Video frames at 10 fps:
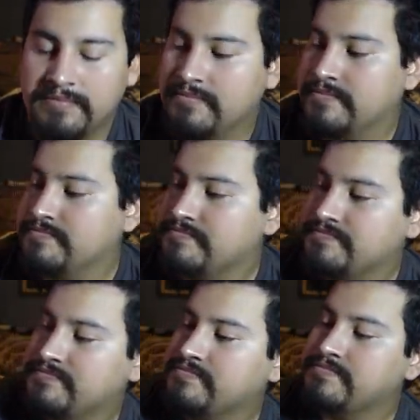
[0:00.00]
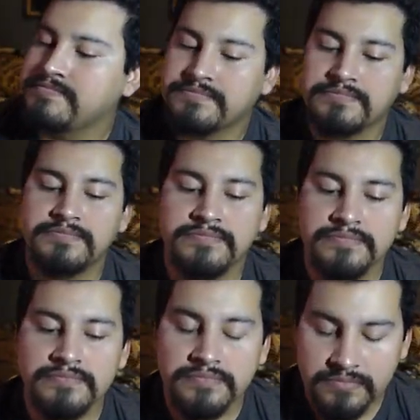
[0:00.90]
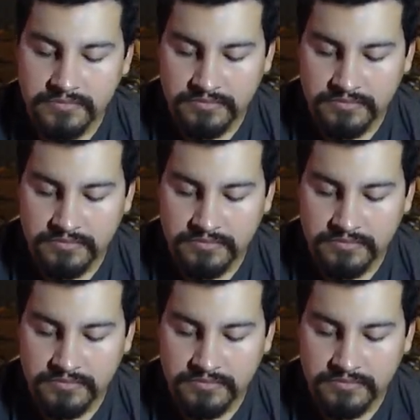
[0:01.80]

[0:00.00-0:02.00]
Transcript: No one is speaking in this clip.